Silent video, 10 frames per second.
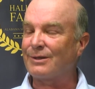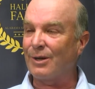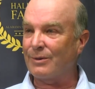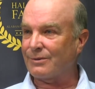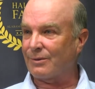
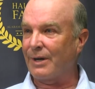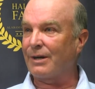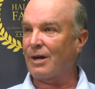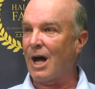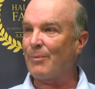it's a
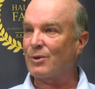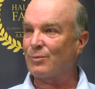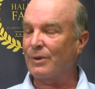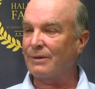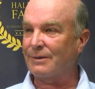great
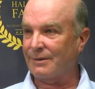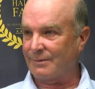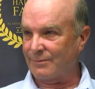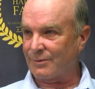accomplishment. It